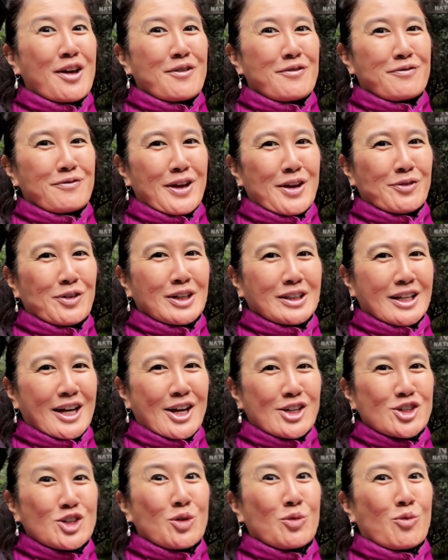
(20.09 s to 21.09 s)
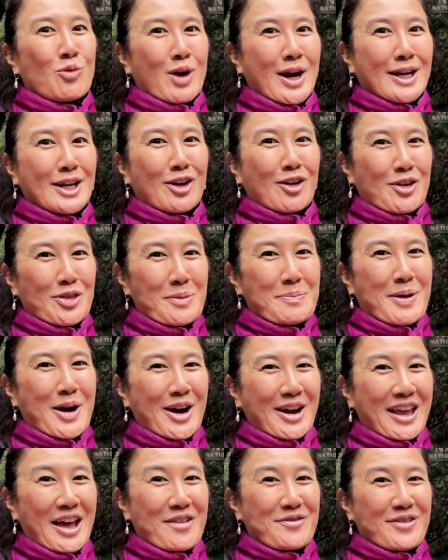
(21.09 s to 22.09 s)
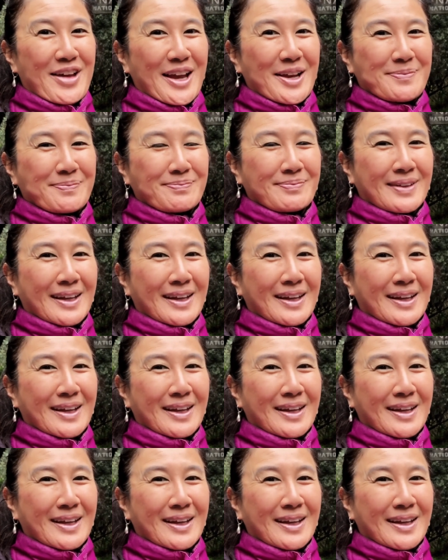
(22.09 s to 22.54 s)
favorite lunch right here in the Park Cafe.